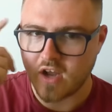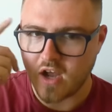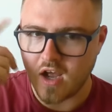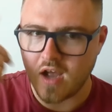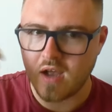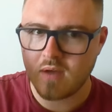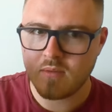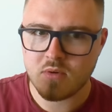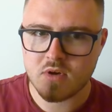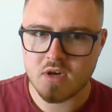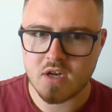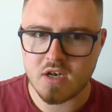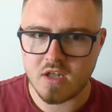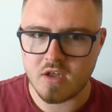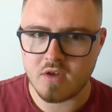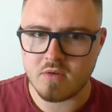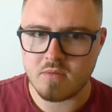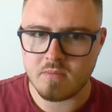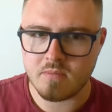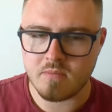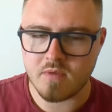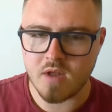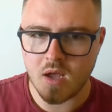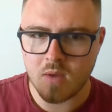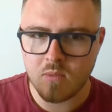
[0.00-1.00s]
I want
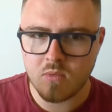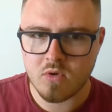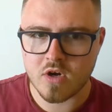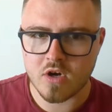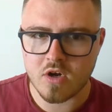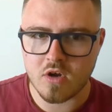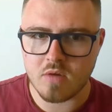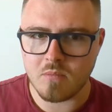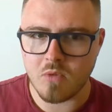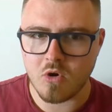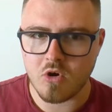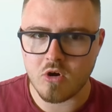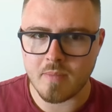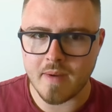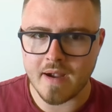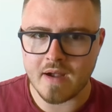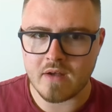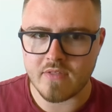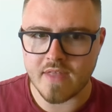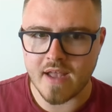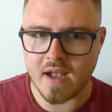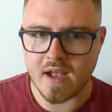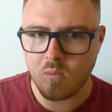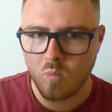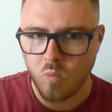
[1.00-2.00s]
to know more
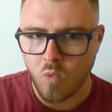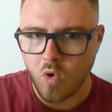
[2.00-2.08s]
about that.